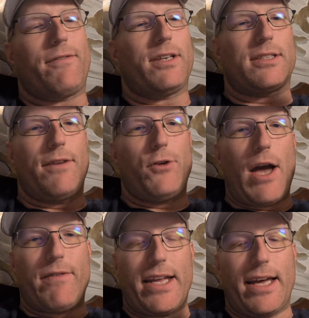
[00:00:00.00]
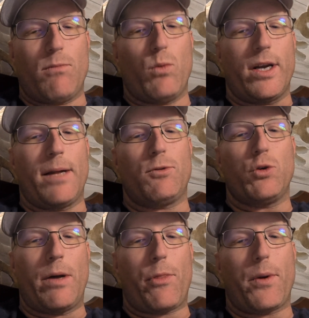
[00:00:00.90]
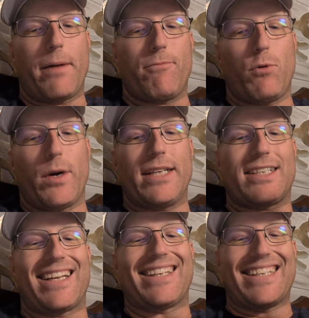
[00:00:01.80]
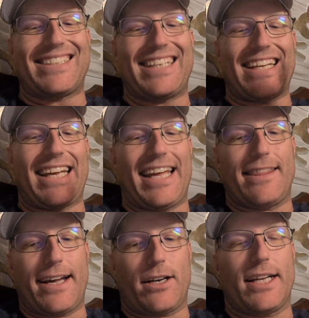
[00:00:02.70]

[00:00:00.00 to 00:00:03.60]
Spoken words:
If you have an M1, M2, M3, M4, it's going to list it in there.